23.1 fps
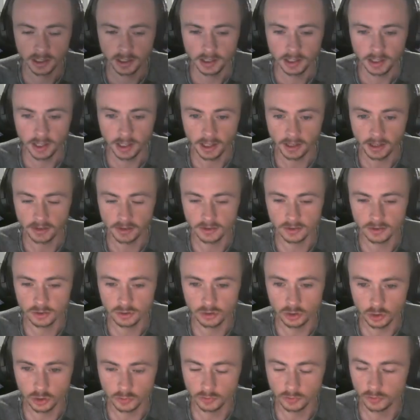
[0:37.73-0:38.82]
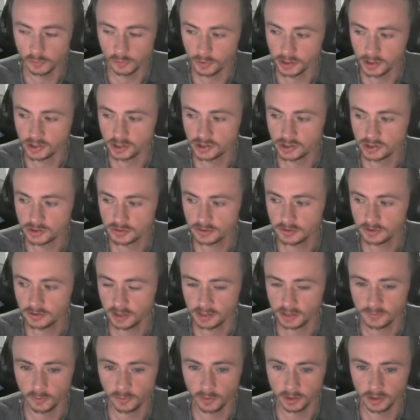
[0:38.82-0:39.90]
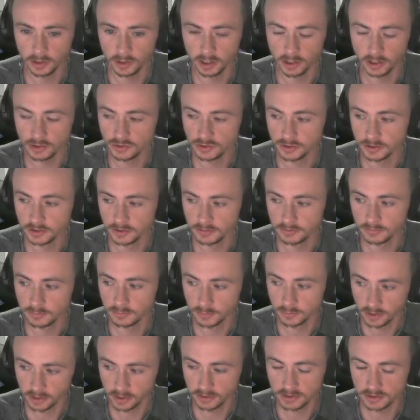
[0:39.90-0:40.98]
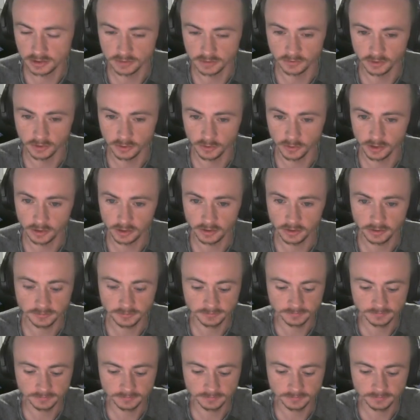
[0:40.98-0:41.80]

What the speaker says: And you will reach level 100 relatively quickly.